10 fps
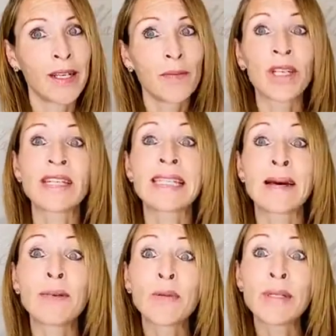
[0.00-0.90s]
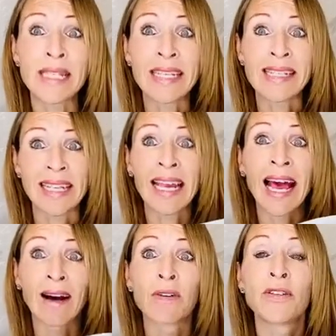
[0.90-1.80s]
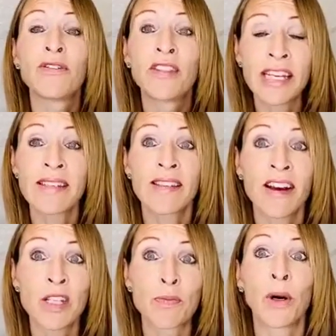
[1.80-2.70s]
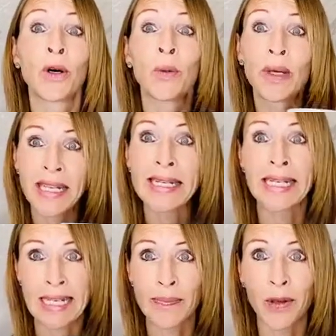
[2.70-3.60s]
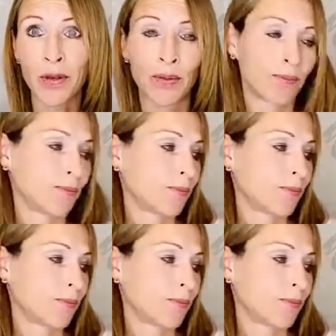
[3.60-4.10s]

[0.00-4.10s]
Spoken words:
Because Debbie was eating out of this size bowl with a teaspoon.